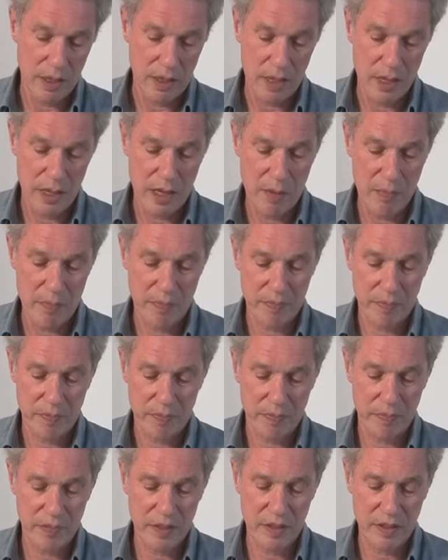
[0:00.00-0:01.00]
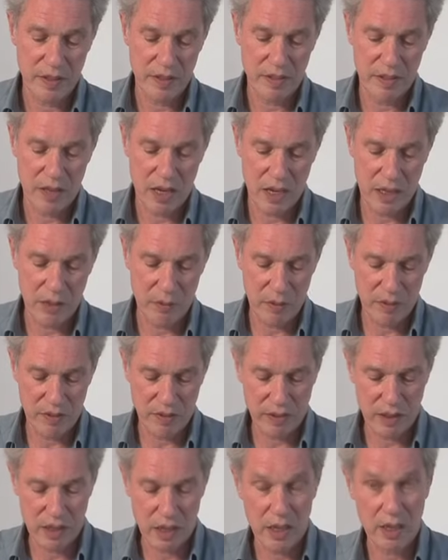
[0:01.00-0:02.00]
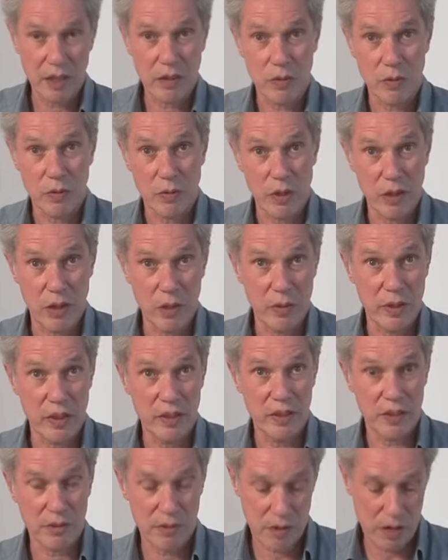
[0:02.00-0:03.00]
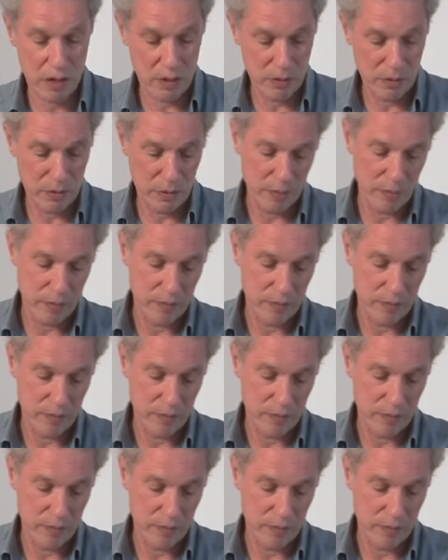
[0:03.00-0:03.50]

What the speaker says: The designer was a guy called Louis Giraud.